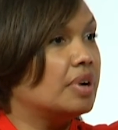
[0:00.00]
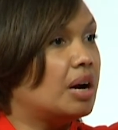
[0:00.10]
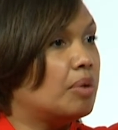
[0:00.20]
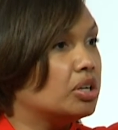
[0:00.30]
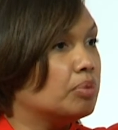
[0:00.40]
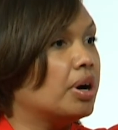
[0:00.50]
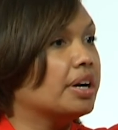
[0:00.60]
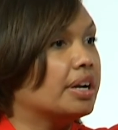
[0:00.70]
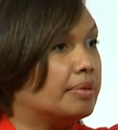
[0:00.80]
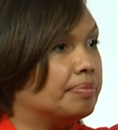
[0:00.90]
I want no
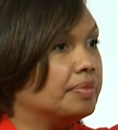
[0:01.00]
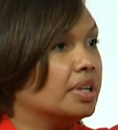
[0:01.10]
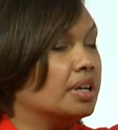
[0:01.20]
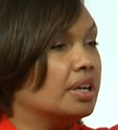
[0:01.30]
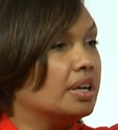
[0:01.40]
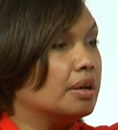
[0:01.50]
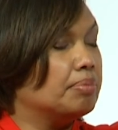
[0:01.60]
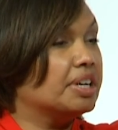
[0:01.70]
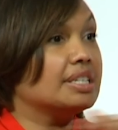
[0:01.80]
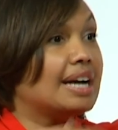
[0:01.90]
part in it.
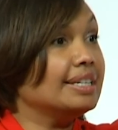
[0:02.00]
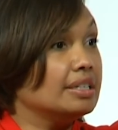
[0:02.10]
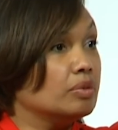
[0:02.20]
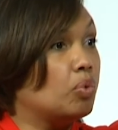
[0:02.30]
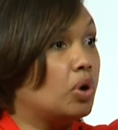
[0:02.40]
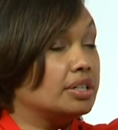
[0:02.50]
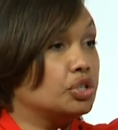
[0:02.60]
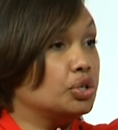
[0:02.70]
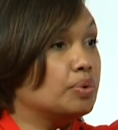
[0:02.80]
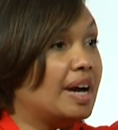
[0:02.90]
Because I didn't want
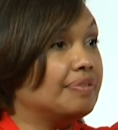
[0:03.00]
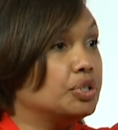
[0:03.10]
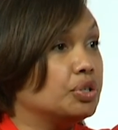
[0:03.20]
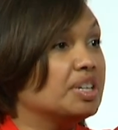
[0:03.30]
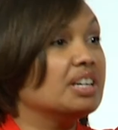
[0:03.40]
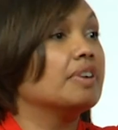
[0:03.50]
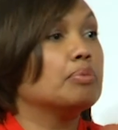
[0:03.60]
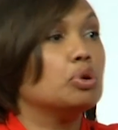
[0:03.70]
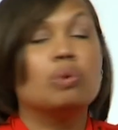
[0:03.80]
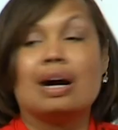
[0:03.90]
to have to give
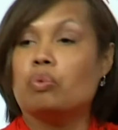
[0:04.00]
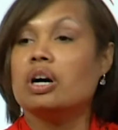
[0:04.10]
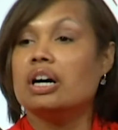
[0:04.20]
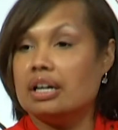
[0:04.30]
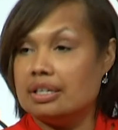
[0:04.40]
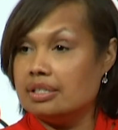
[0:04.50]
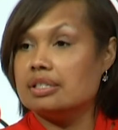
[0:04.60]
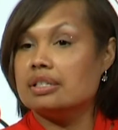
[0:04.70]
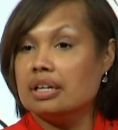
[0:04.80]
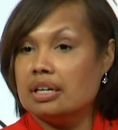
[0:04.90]
up who I
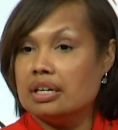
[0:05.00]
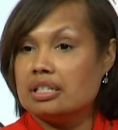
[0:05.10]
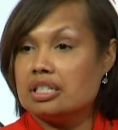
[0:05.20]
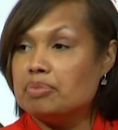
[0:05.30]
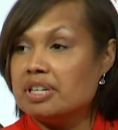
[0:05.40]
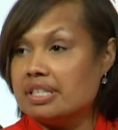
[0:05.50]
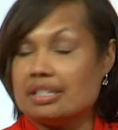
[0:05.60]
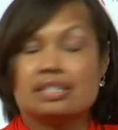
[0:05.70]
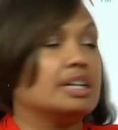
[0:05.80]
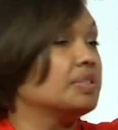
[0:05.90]
was to be
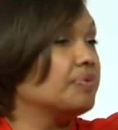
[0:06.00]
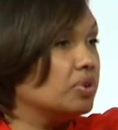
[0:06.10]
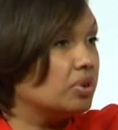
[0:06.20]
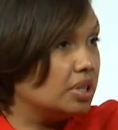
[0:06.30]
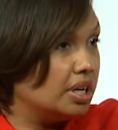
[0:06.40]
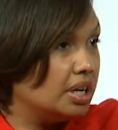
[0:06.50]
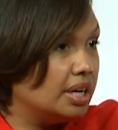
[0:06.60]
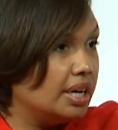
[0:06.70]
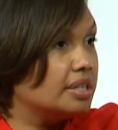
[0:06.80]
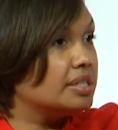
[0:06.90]
successful
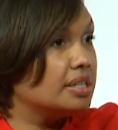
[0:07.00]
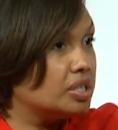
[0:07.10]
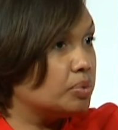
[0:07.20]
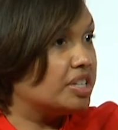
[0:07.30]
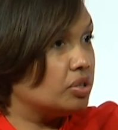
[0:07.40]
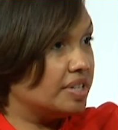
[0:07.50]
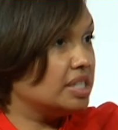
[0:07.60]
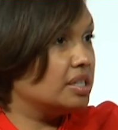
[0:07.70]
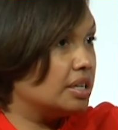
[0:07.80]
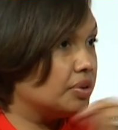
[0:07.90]
in the C-suite. So
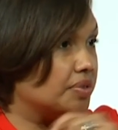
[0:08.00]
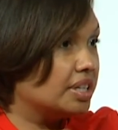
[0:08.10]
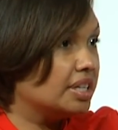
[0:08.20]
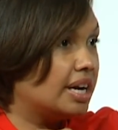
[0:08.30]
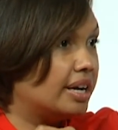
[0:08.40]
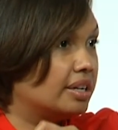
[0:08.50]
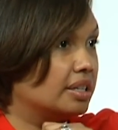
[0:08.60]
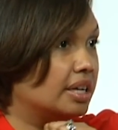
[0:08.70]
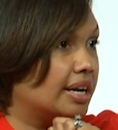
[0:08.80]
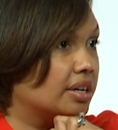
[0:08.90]
that's another thing that
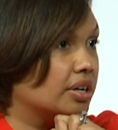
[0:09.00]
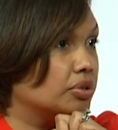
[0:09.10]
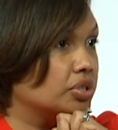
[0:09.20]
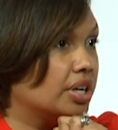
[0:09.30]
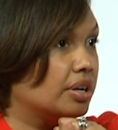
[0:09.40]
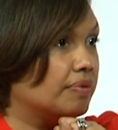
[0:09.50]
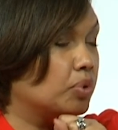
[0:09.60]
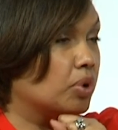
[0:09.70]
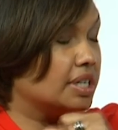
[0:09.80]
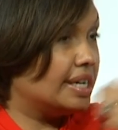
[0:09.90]
I negotiated
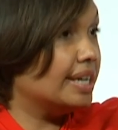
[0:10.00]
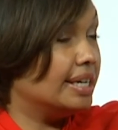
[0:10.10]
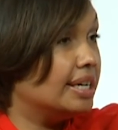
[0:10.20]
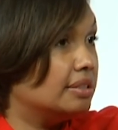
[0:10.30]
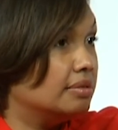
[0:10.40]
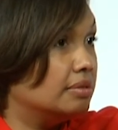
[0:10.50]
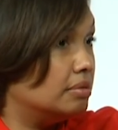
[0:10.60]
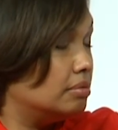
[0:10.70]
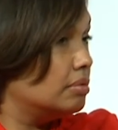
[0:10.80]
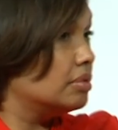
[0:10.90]
for. Because again,
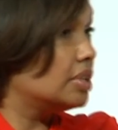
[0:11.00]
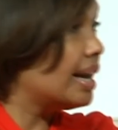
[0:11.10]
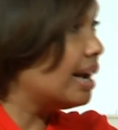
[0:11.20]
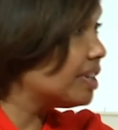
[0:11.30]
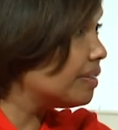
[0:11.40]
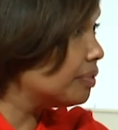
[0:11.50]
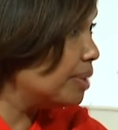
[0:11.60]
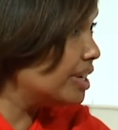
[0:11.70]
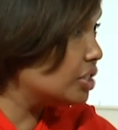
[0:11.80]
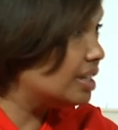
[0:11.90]
not having the
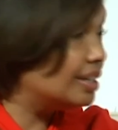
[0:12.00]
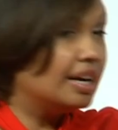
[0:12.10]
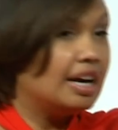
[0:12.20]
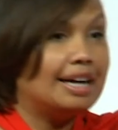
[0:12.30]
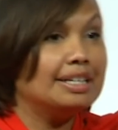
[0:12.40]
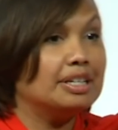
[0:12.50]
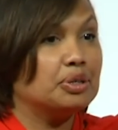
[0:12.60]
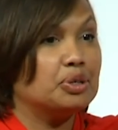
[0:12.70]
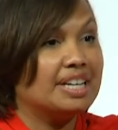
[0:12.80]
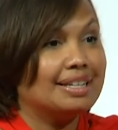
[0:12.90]
information, I didn't
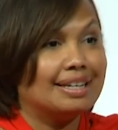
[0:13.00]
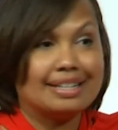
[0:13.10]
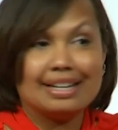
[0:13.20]
understand that.